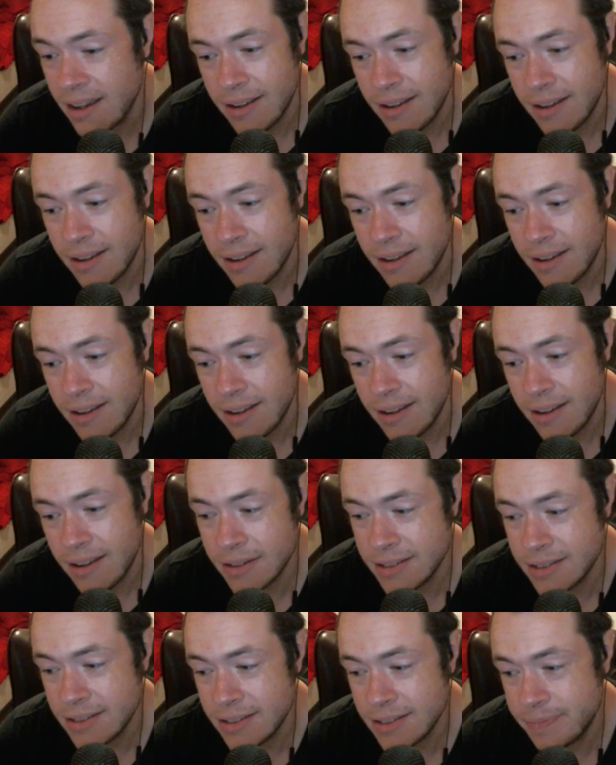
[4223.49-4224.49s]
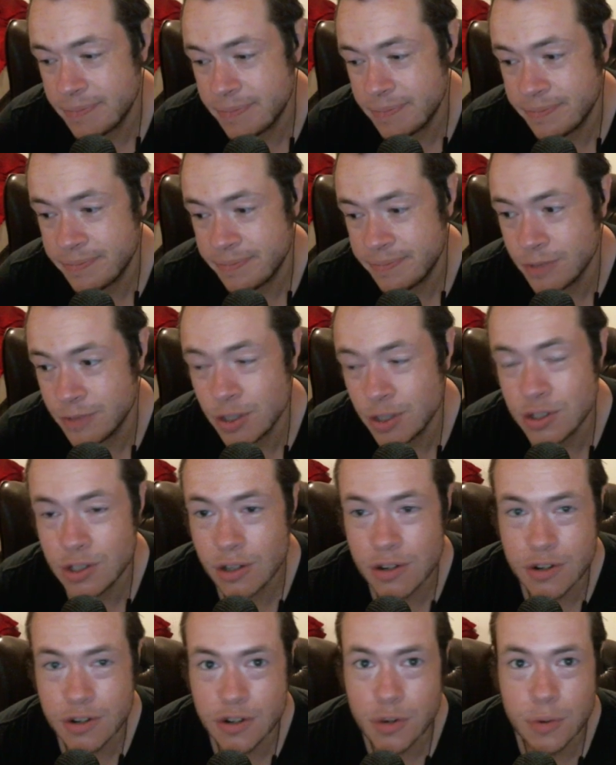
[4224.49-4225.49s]
it's once you
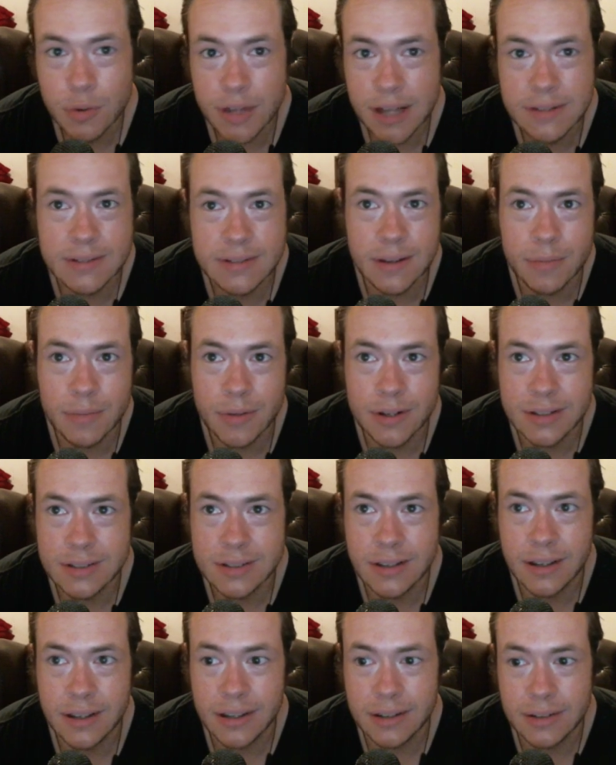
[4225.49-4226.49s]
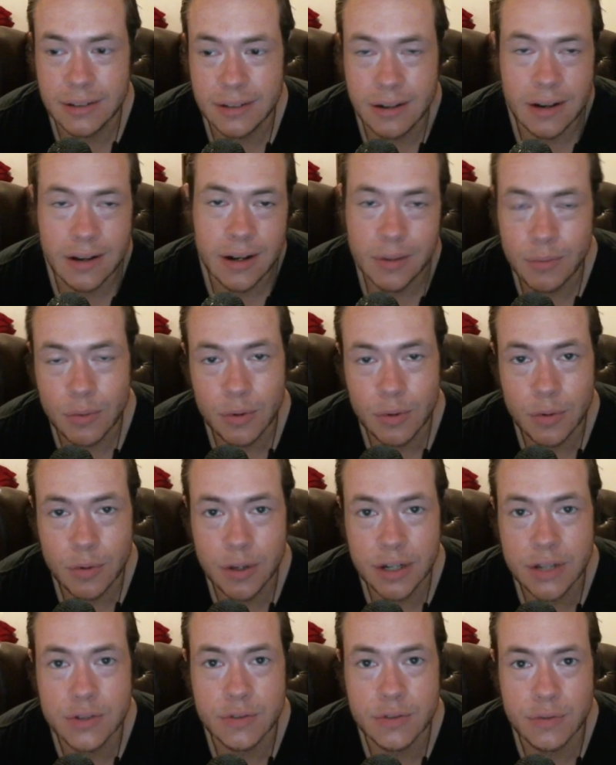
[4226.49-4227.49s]
learn to do without something, it's like, all right, what do I
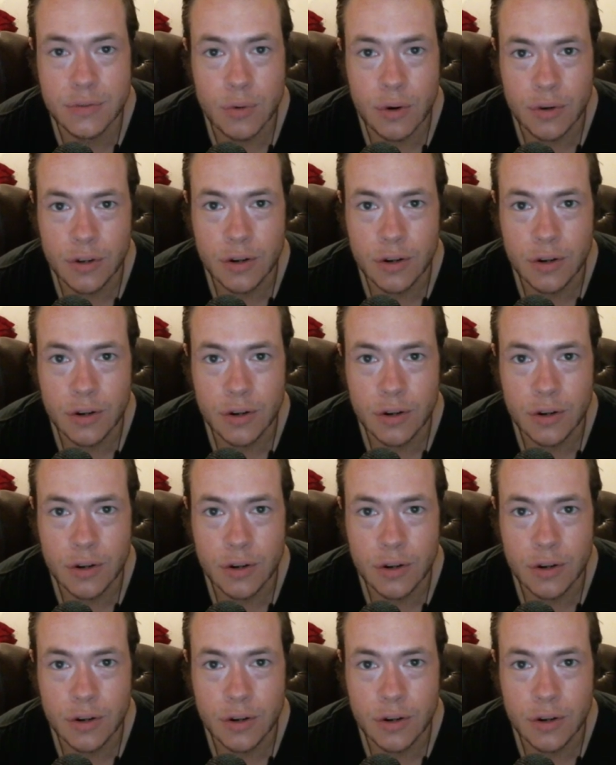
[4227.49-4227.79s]
need you for?